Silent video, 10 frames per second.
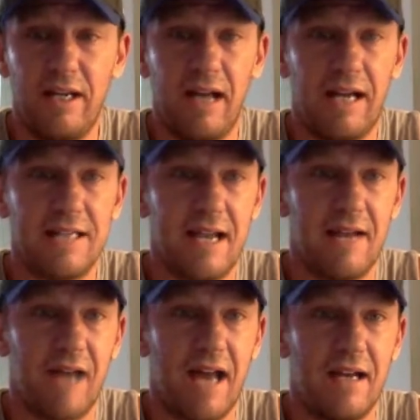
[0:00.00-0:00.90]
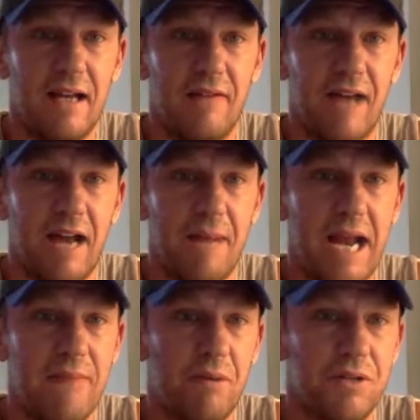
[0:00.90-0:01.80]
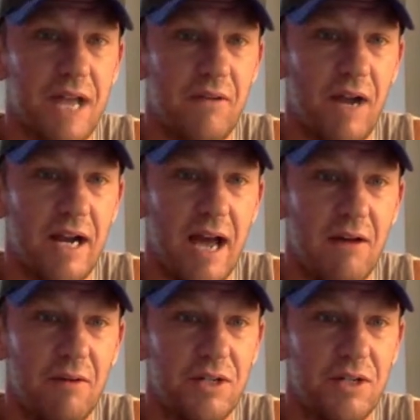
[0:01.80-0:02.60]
like I said, I've got him at 8% right now,